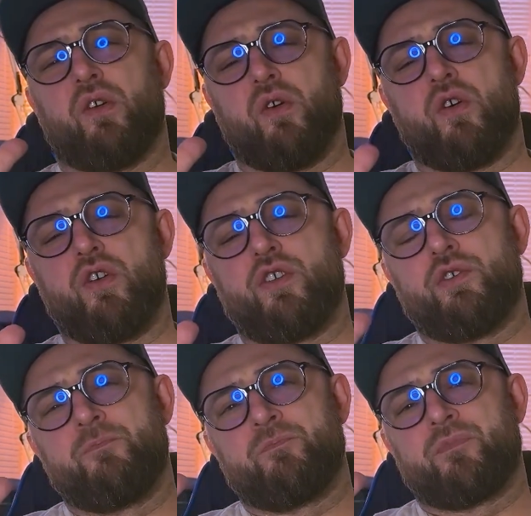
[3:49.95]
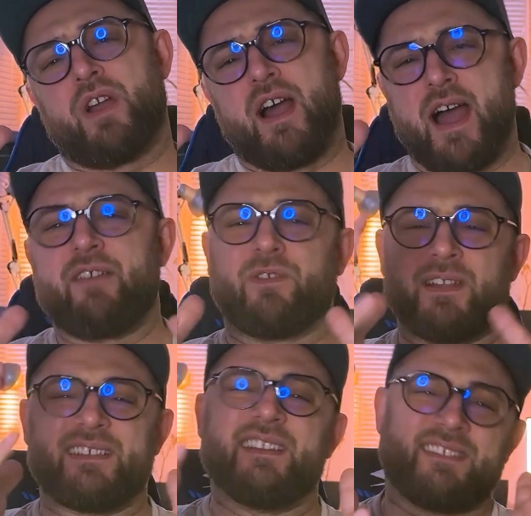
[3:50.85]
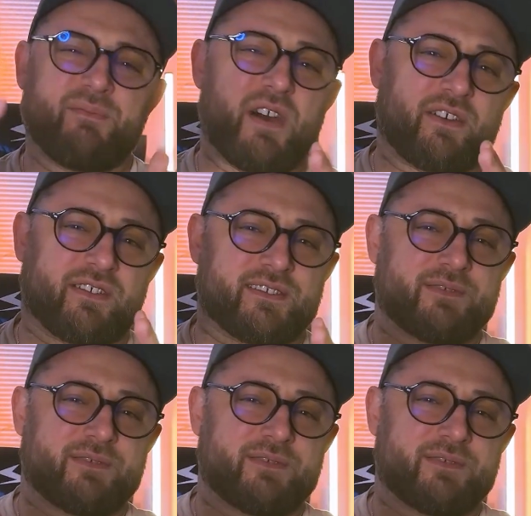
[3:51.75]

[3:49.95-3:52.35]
or high volatility markets.